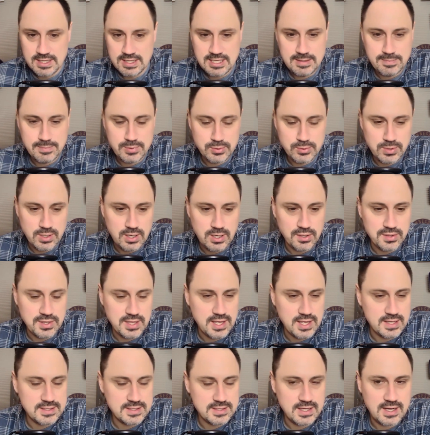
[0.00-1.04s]
He blew all
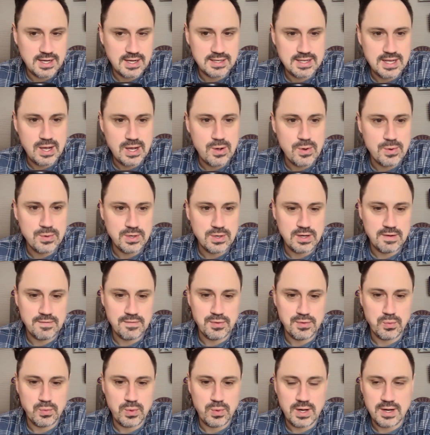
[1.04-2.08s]
that talk out
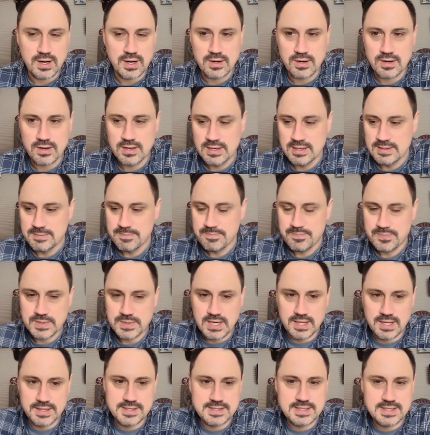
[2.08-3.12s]
of the water.
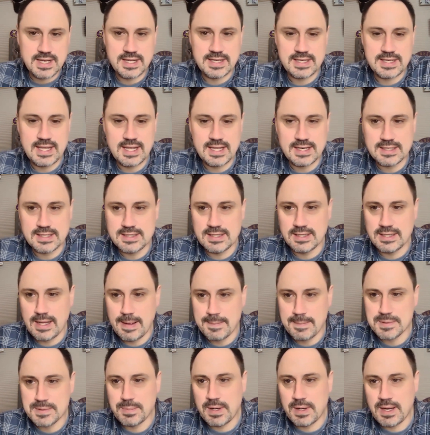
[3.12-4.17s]
Uh, this guy can
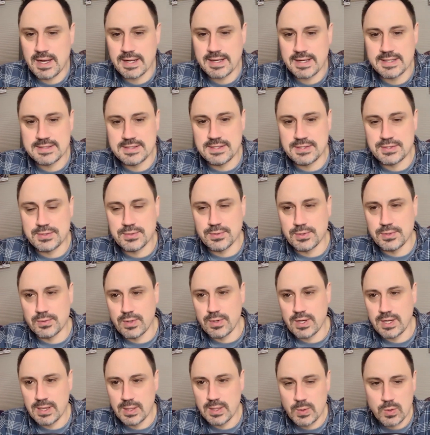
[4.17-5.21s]
collapse pockets. He showed
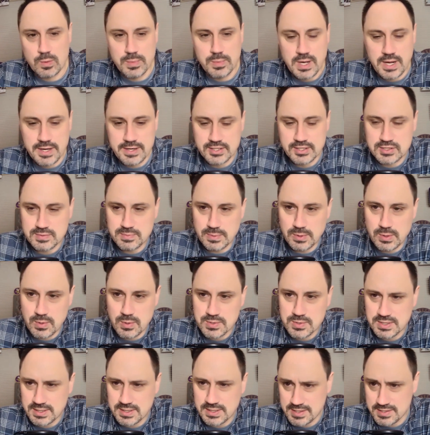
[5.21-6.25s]
great lower body
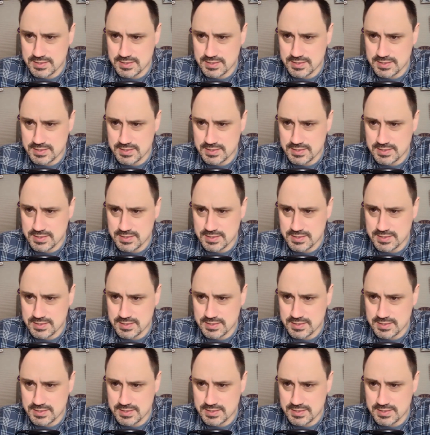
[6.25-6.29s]
explosion.